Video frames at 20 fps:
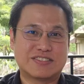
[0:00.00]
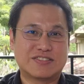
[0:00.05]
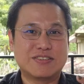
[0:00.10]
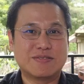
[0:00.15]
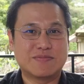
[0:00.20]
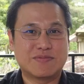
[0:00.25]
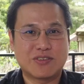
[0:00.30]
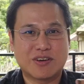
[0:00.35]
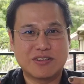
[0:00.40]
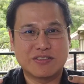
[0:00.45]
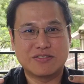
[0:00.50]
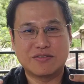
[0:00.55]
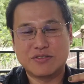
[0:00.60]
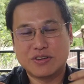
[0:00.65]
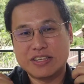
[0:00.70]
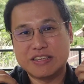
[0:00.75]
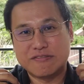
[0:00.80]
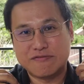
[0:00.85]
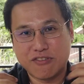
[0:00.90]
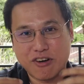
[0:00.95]
trip not
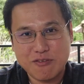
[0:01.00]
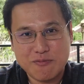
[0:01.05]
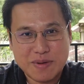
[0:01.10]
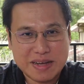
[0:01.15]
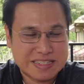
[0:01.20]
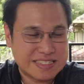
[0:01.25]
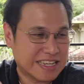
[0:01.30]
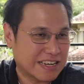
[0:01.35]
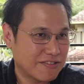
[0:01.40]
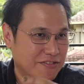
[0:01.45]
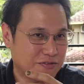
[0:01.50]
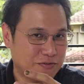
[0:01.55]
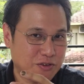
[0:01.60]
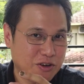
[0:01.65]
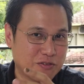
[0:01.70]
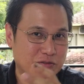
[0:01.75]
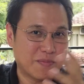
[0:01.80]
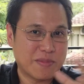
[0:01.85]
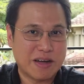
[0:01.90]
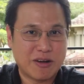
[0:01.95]
only involve myself,
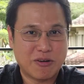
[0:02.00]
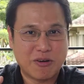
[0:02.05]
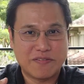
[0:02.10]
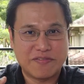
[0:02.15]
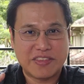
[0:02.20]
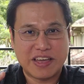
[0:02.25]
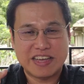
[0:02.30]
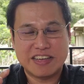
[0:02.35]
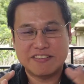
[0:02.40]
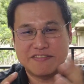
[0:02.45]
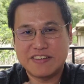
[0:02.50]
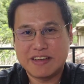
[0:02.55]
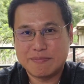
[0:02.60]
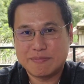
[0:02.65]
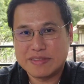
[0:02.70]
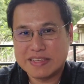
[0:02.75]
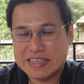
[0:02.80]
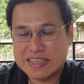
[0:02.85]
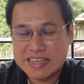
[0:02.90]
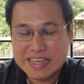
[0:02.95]
involve my entire
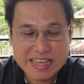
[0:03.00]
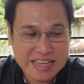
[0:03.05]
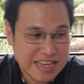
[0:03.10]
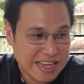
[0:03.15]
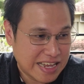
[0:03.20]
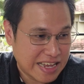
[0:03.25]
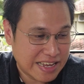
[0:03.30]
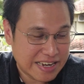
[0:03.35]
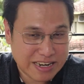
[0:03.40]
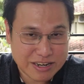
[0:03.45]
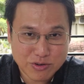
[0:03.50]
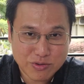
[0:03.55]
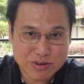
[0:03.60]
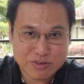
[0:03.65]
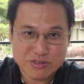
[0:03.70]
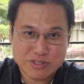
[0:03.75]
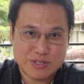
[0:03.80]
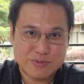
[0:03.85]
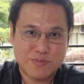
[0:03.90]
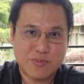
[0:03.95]
family, and I don't
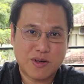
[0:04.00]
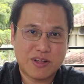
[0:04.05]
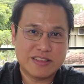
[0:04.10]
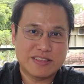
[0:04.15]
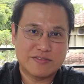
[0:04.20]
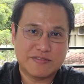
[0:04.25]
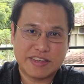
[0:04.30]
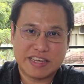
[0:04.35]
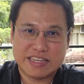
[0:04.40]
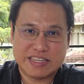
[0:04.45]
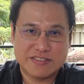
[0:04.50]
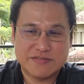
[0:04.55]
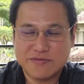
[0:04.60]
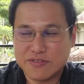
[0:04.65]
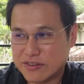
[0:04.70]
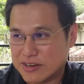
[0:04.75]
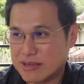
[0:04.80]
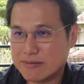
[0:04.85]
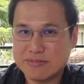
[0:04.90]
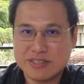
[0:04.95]
want to spoil the vacation
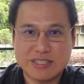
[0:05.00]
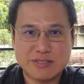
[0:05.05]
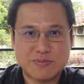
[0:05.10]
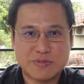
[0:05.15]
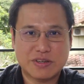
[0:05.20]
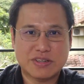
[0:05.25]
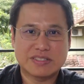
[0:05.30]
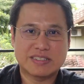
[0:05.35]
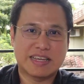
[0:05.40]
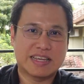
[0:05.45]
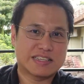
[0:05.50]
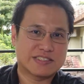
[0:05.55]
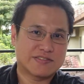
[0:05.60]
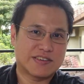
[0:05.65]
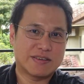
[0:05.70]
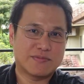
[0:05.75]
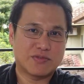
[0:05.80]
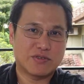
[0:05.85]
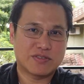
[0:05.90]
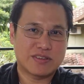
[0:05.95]
for them just because the
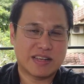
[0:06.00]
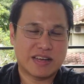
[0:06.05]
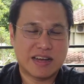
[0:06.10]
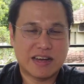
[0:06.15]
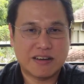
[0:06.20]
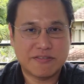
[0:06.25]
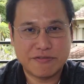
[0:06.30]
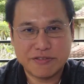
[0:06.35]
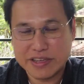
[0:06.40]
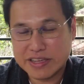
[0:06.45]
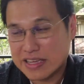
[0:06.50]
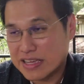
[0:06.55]
X5 broke down halfway.